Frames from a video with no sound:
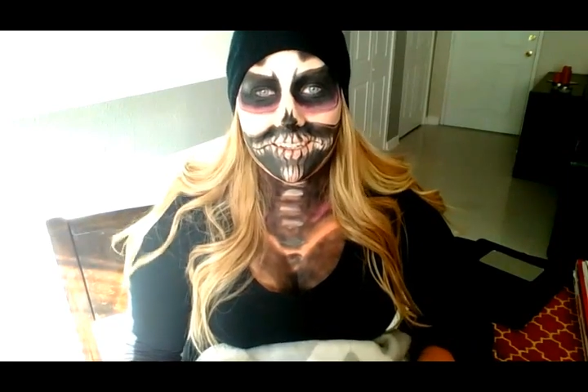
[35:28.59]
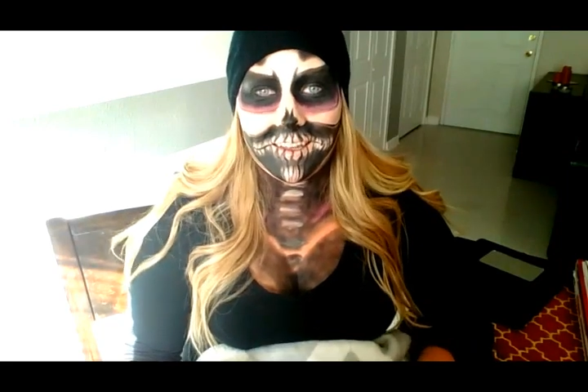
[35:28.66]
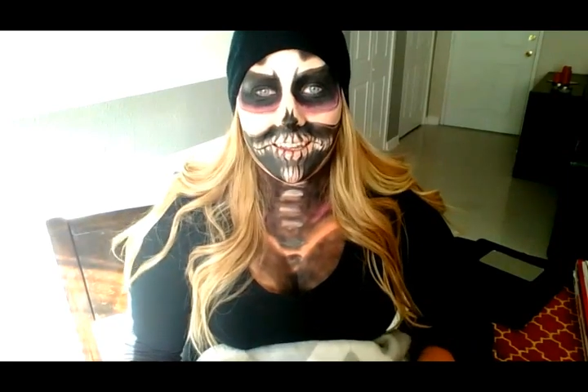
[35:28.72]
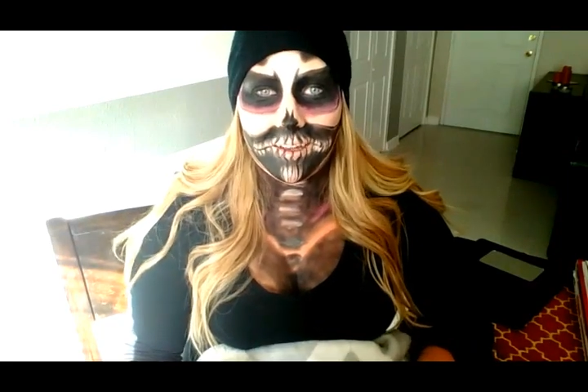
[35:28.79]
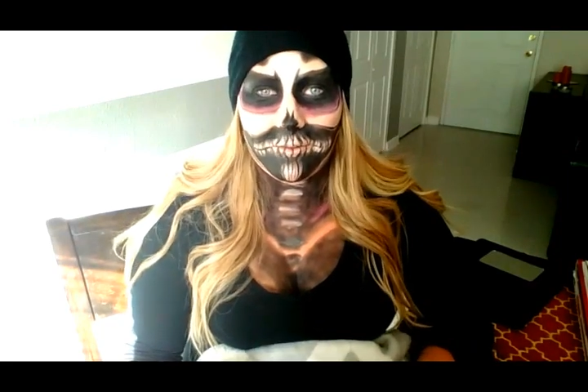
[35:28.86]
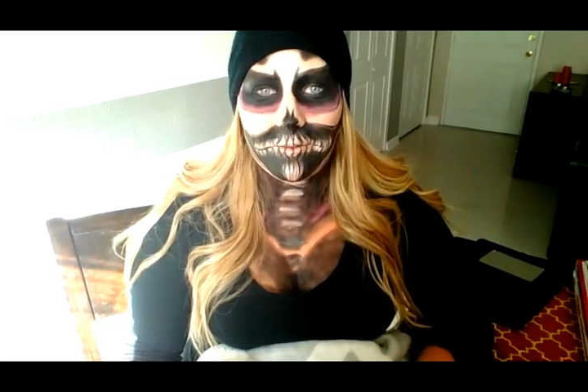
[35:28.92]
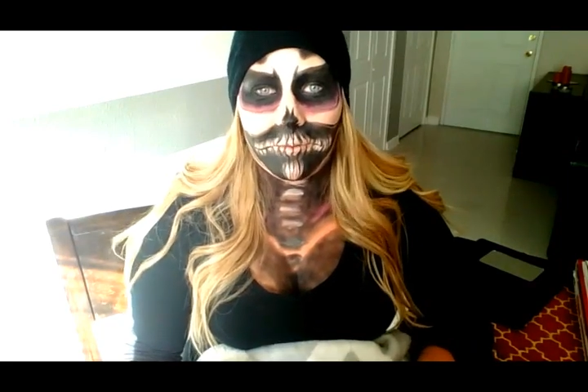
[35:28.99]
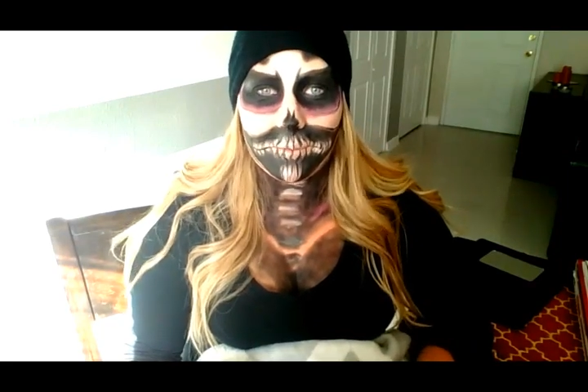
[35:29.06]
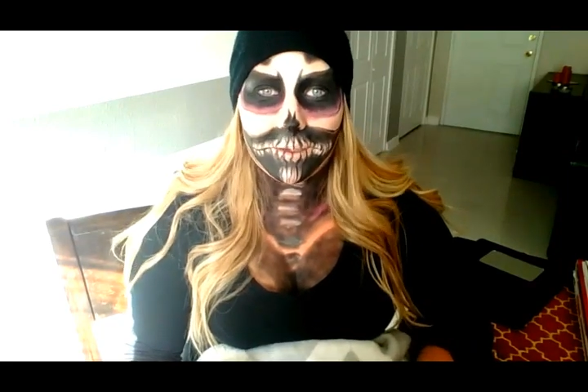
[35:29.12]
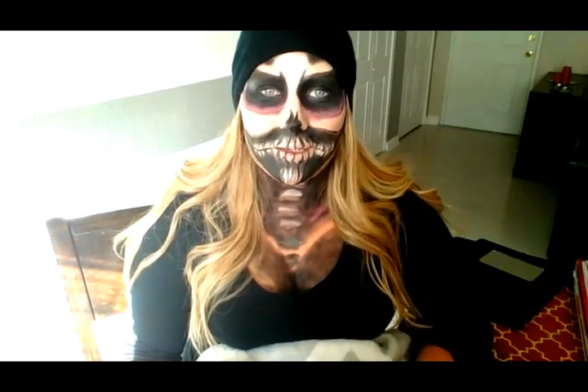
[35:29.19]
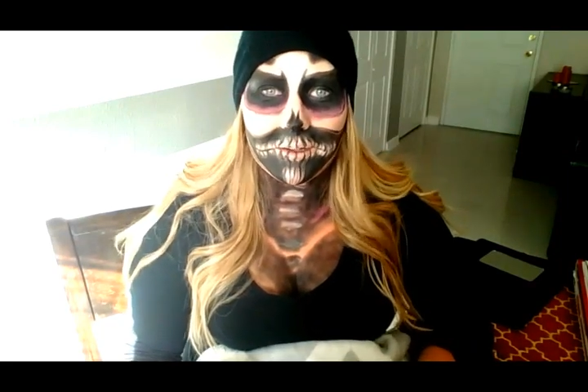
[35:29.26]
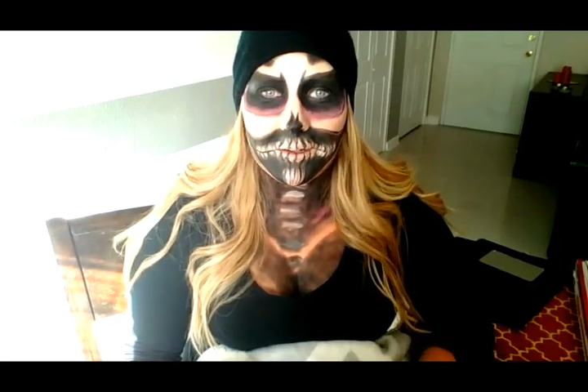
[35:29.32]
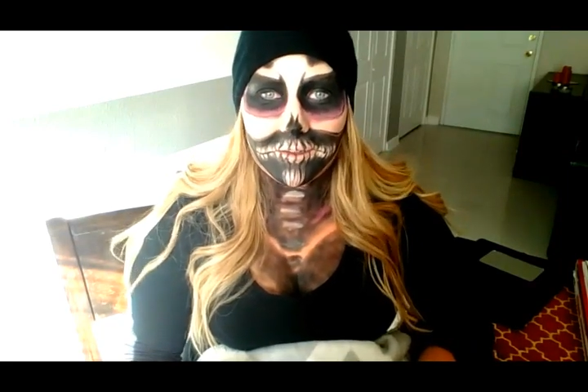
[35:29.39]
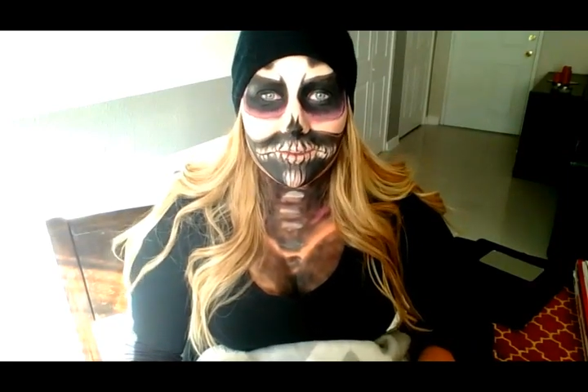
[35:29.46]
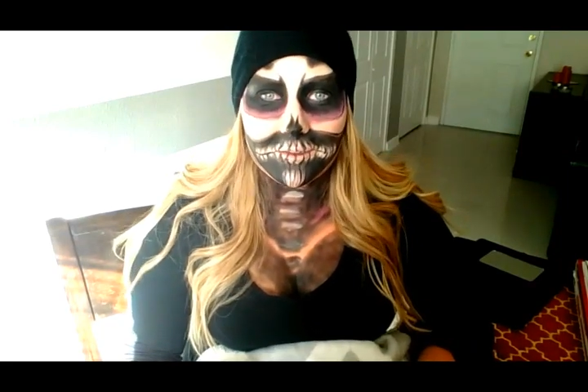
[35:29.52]
like from Mean
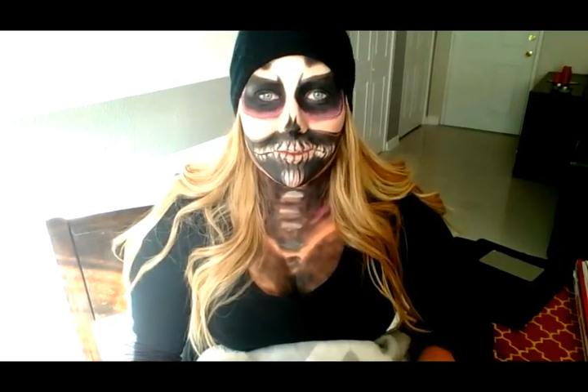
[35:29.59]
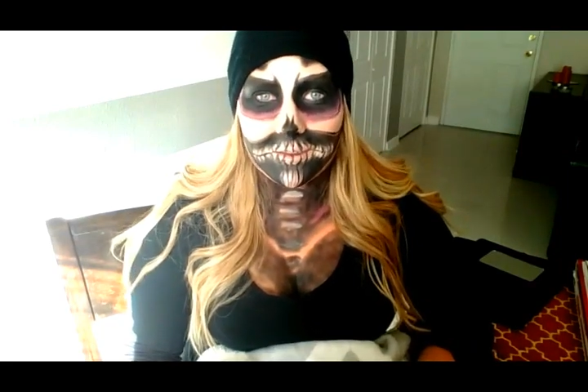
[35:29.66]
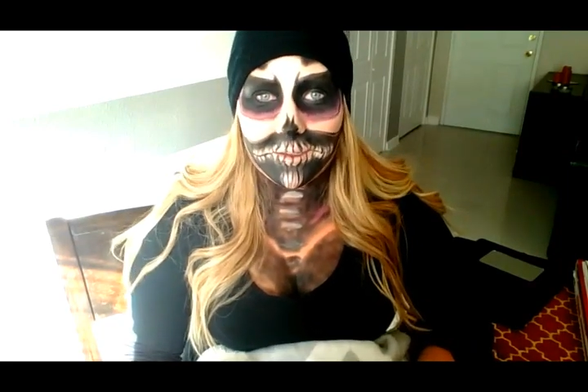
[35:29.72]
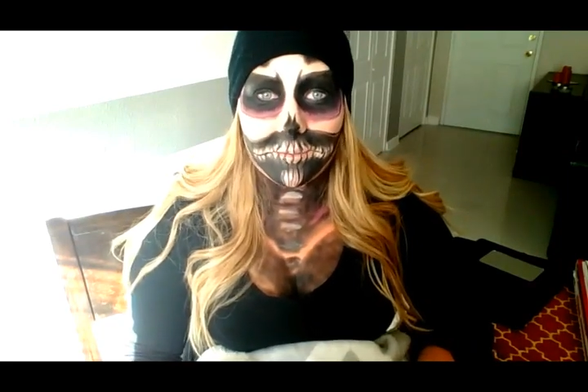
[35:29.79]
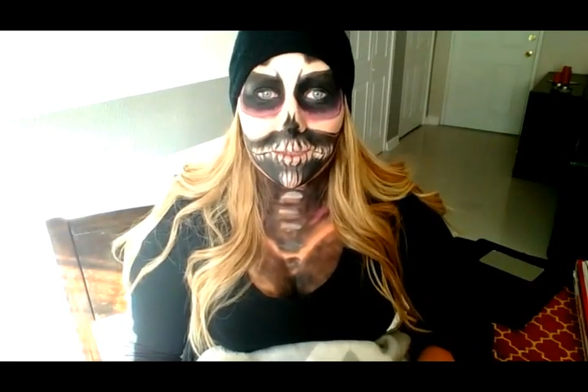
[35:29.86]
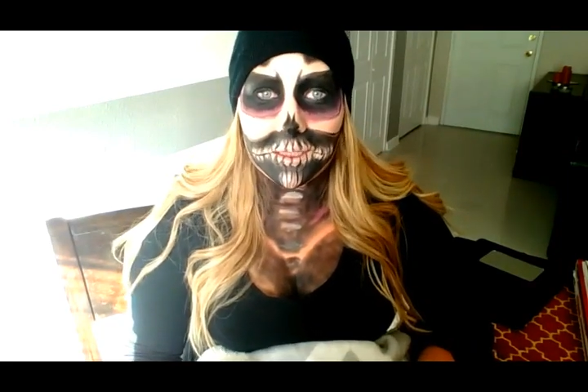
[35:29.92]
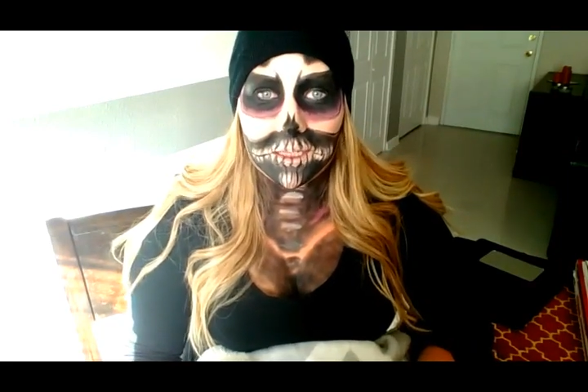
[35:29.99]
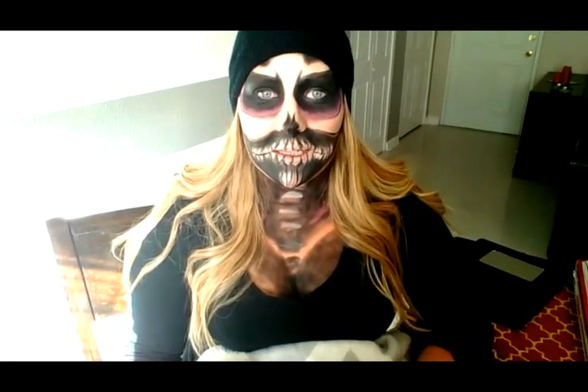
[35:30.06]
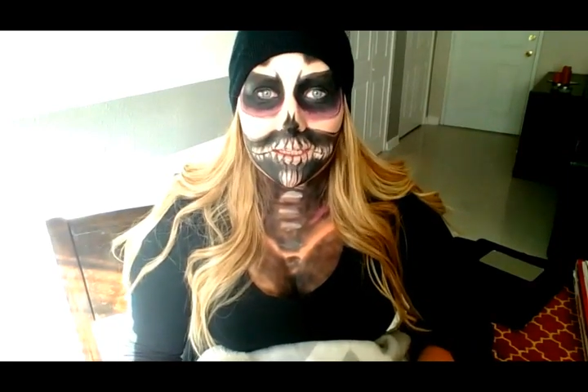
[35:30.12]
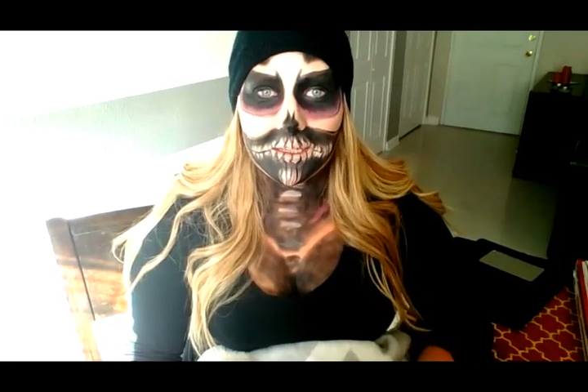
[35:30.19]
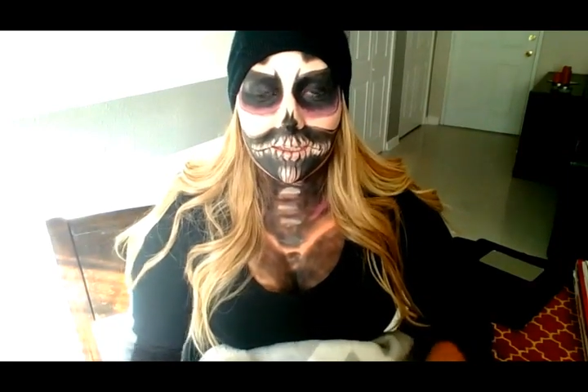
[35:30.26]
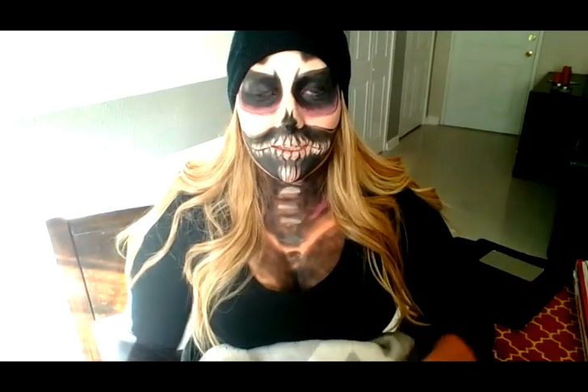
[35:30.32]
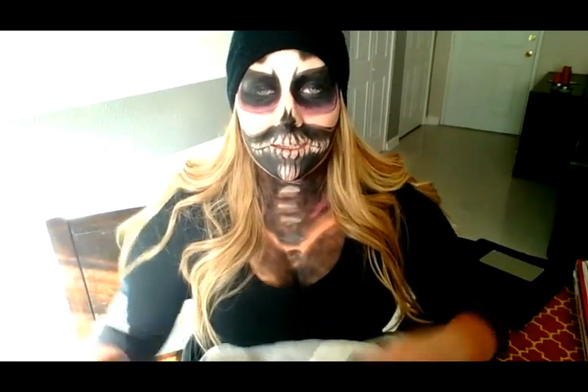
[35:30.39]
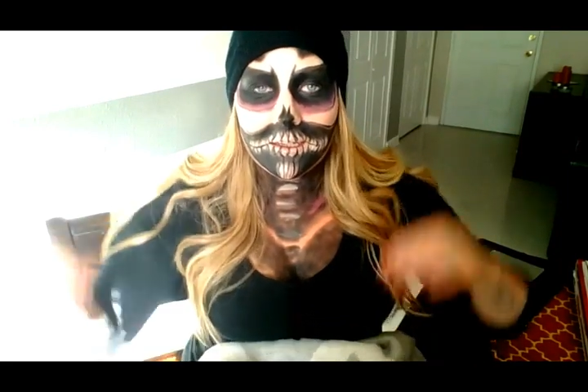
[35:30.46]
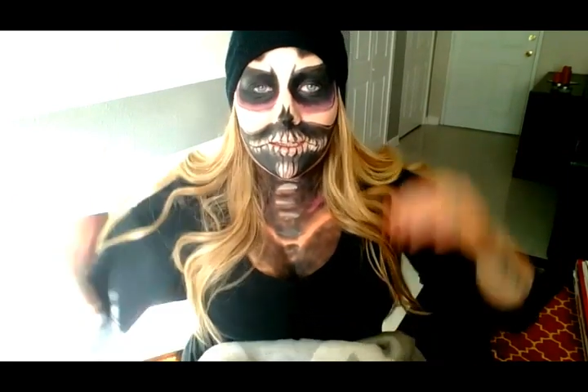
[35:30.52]
Girls or something.